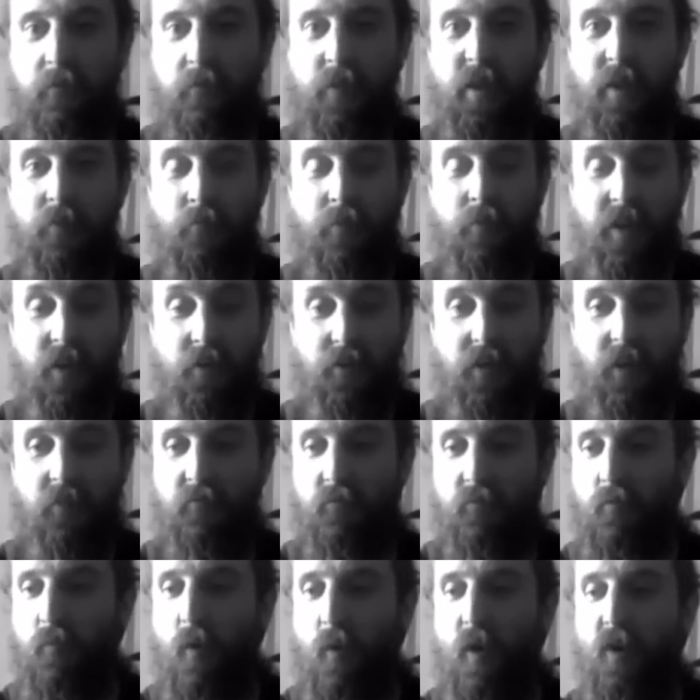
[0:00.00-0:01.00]
We used to have
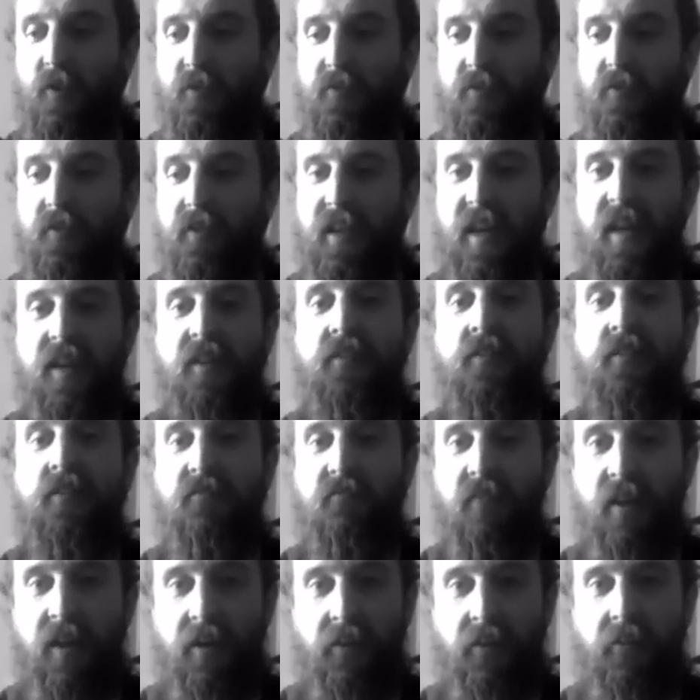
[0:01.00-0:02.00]
one
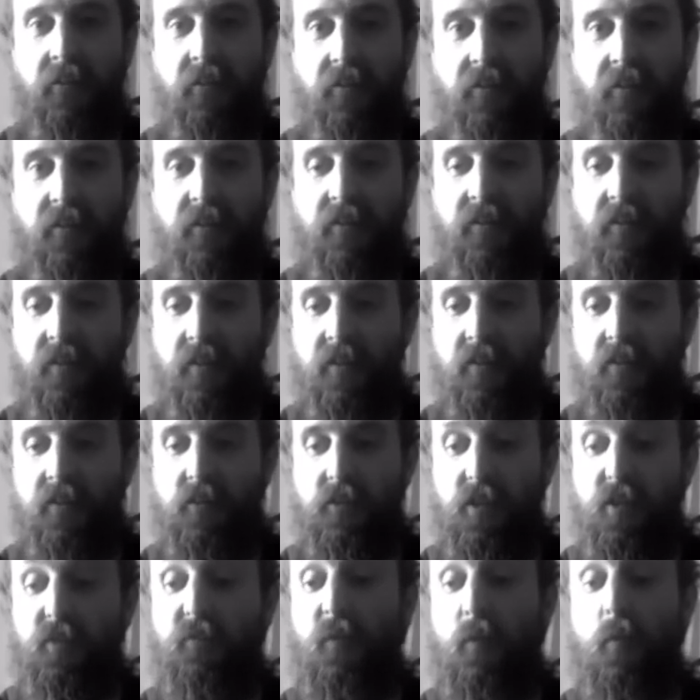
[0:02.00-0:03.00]
Kinder Egg,
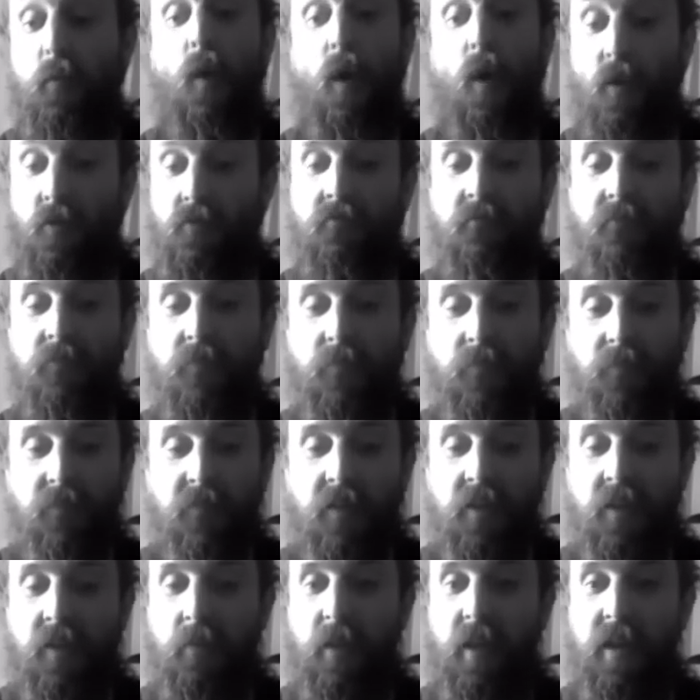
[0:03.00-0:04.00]
just for one.
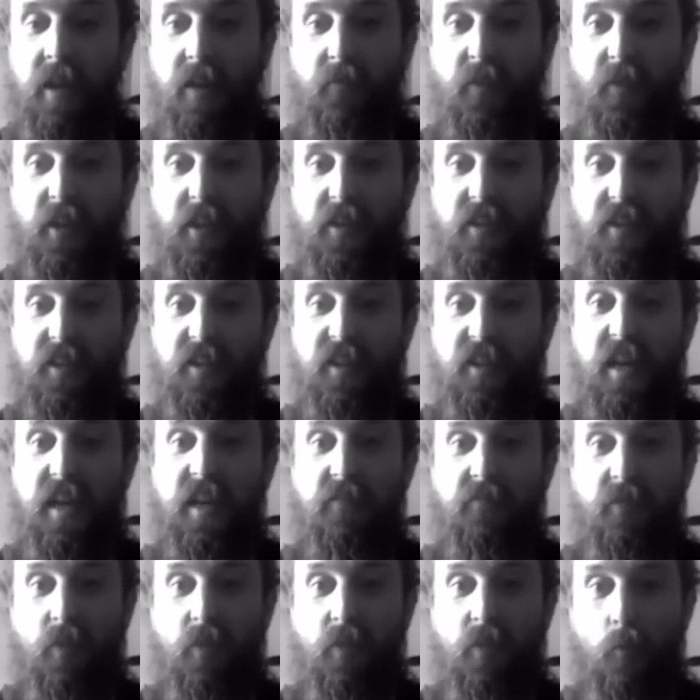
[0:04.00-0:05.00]
And if you could see
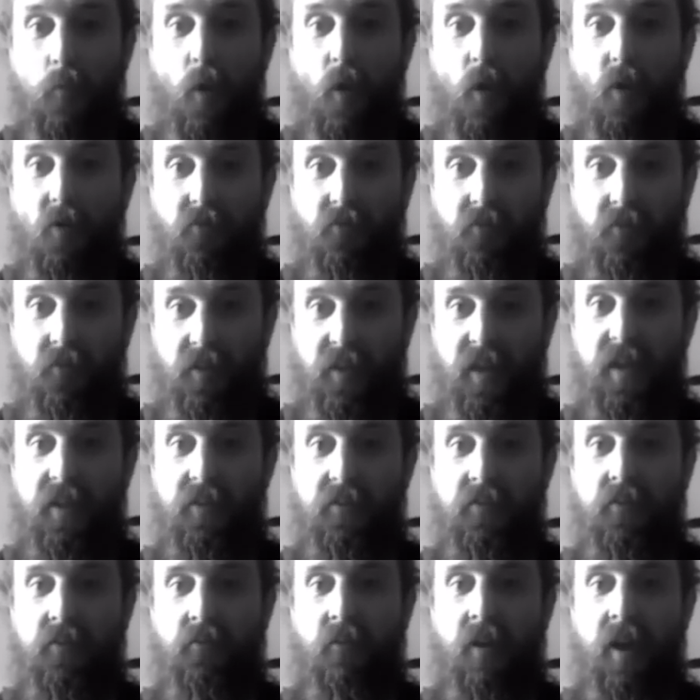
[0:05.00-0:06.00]
the one
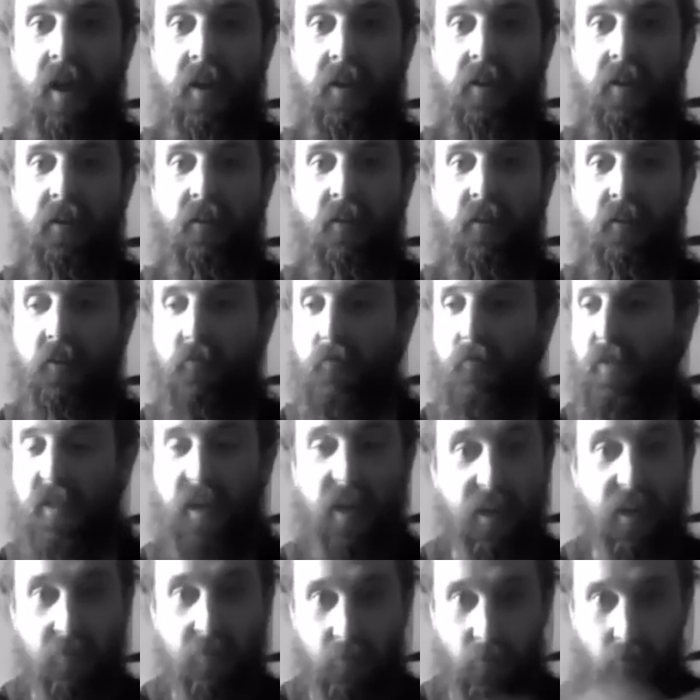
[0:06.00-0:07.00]
Kinder Egg, like on the
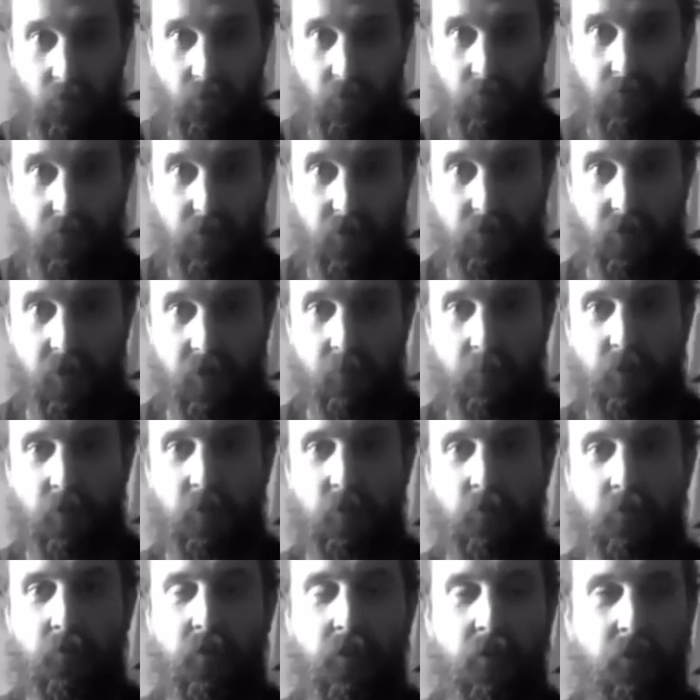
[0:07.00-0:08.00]
table, surrounded by
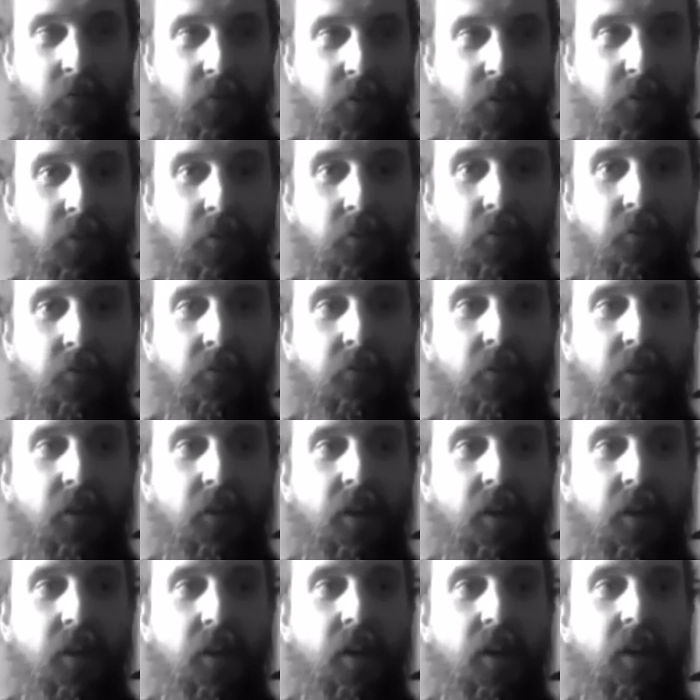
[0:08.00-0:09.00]
all the other stuff,
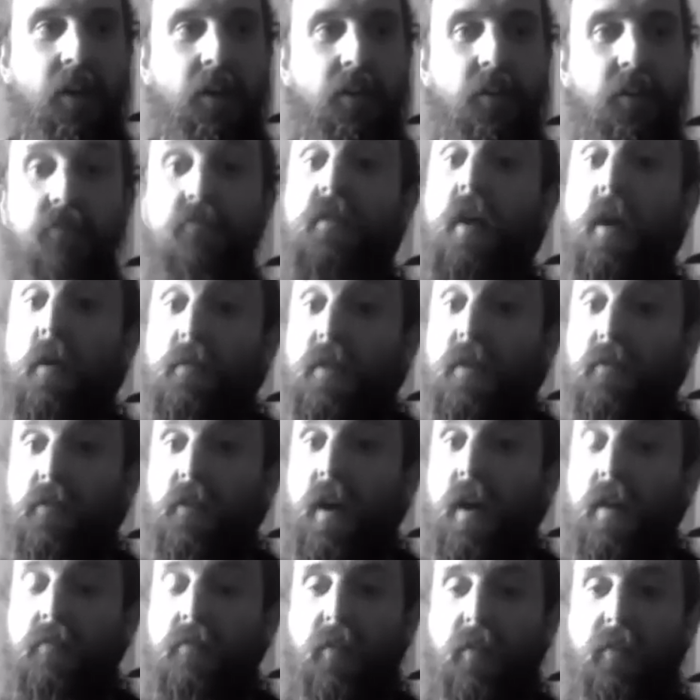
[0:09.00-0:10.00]
you know you've
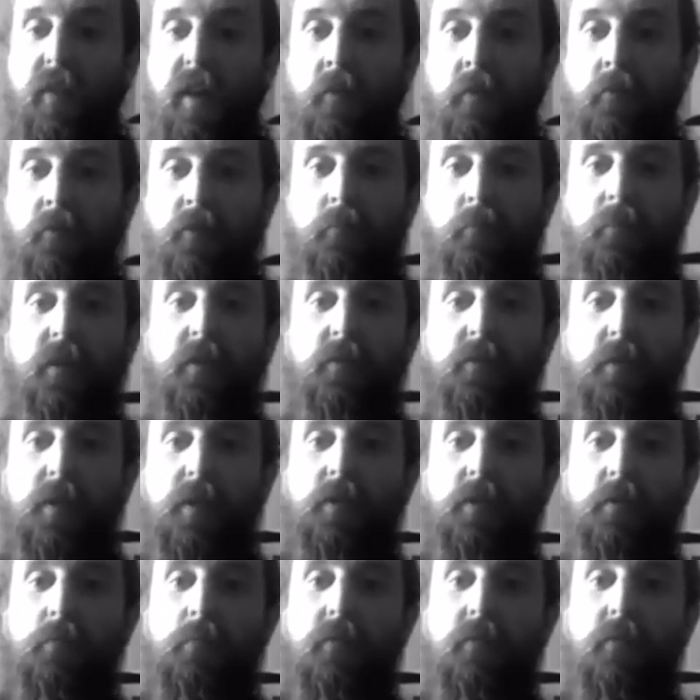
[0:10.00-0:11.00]
got everything else, because we
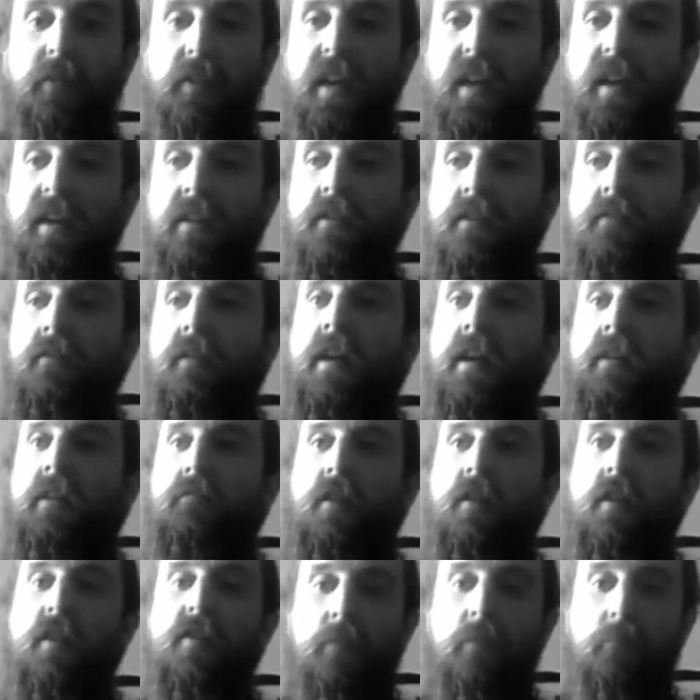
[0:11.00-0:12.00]
used to put the Kinder Egg
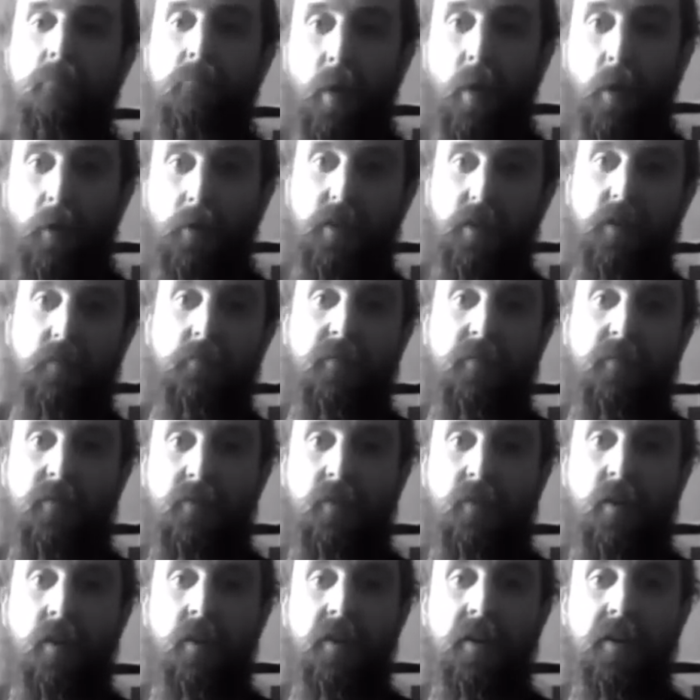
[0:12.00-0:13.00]
right at the bottom of the
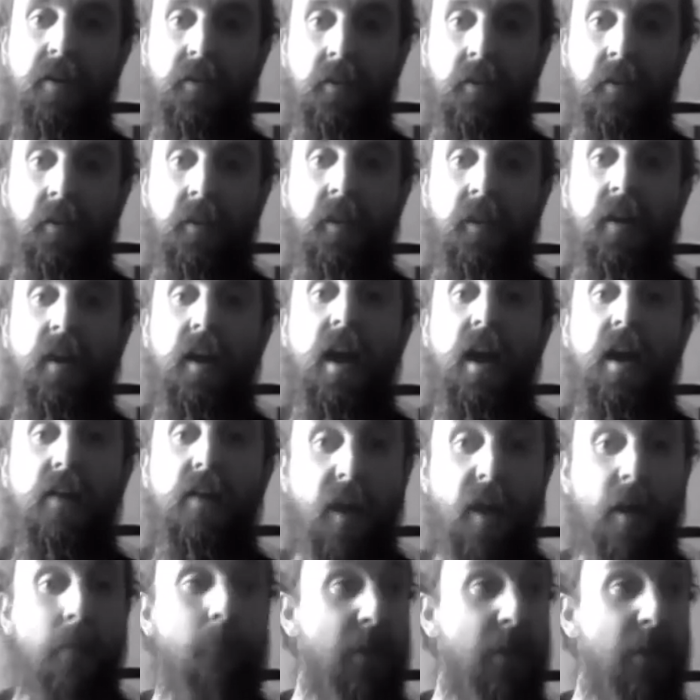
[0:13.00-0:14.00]
rider. And
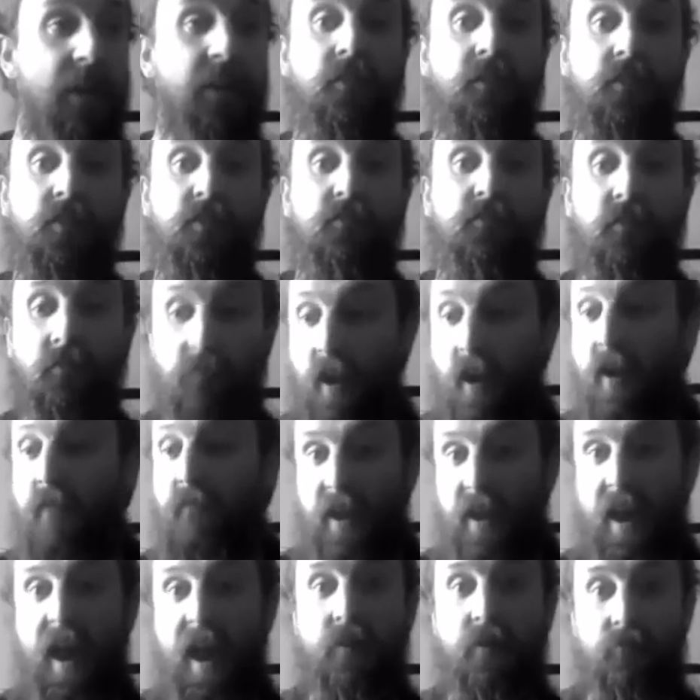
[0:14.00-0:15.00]
that means, right,
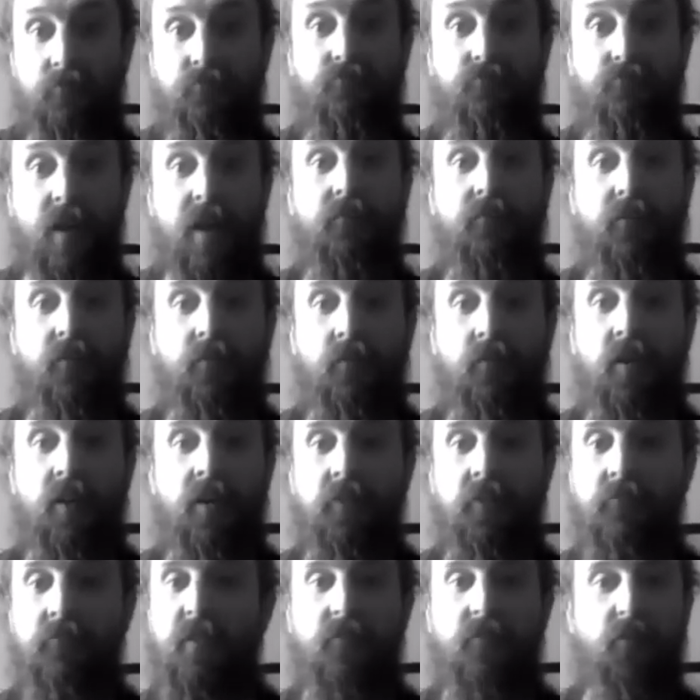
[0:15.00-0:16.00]
they have read the
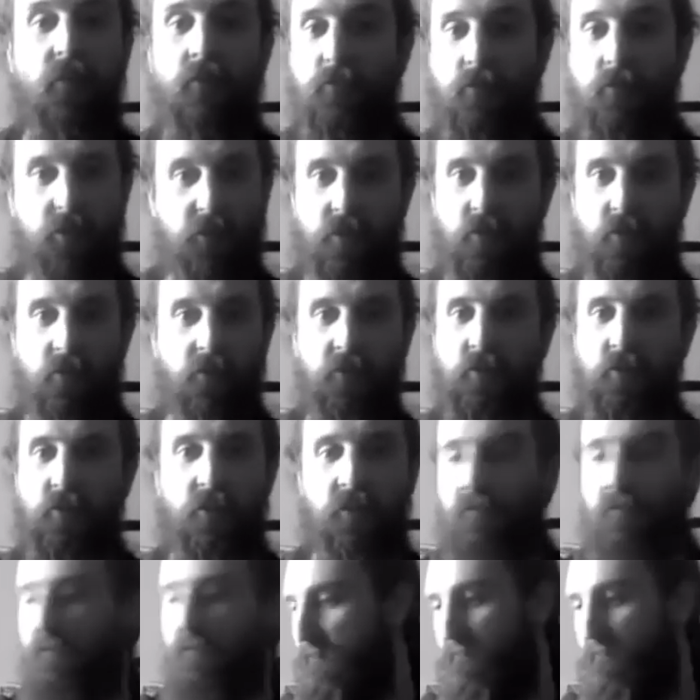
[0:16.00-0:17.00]
rider. They've not just gone and
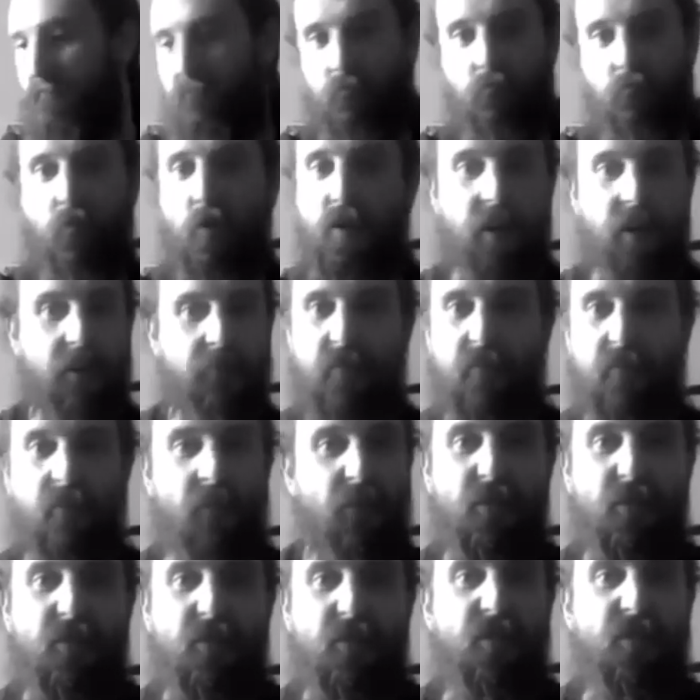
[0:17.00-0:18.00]
got whatever they
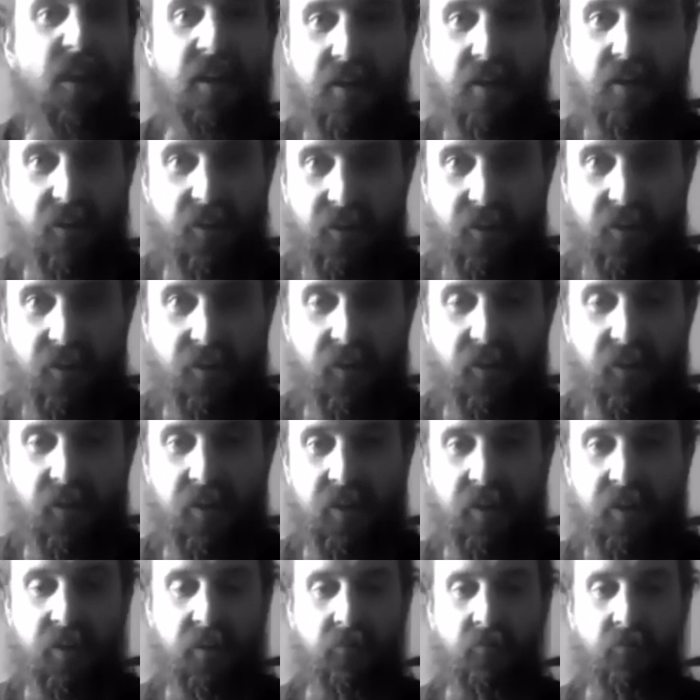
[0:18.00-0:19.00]
think you're going to
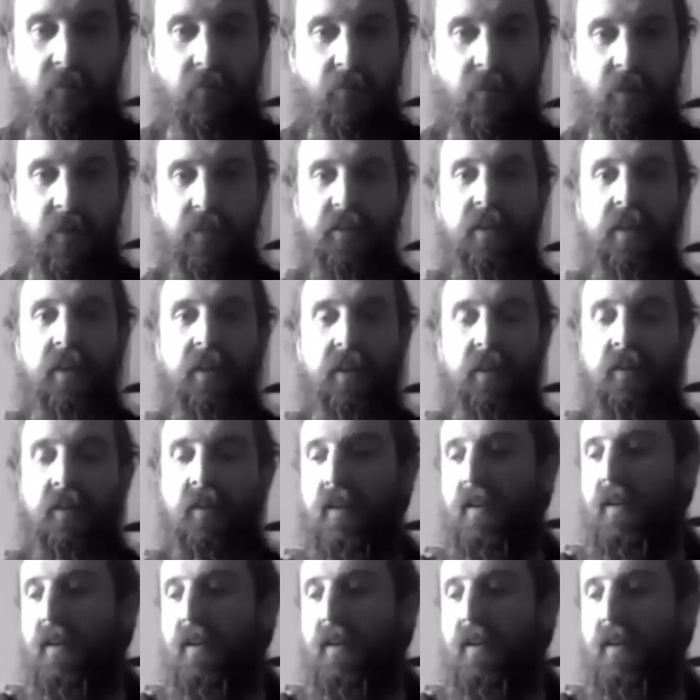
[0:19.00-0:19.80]
need, and then that's it.